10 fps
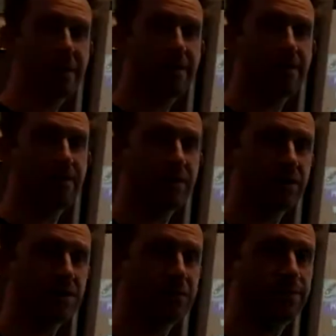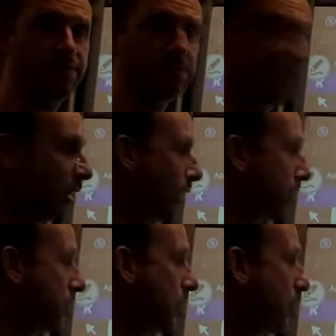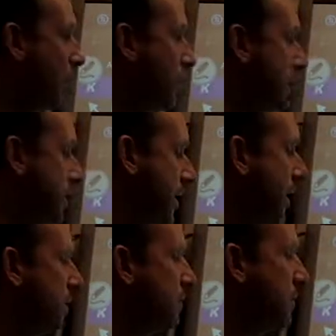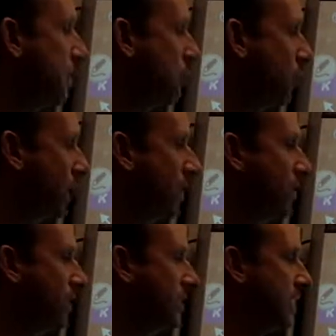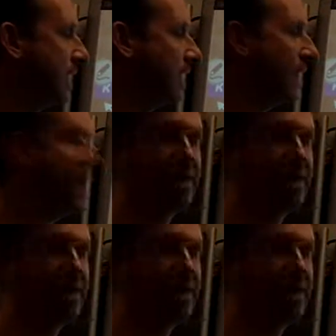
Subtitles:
my parent function. So what this tells me is, where does that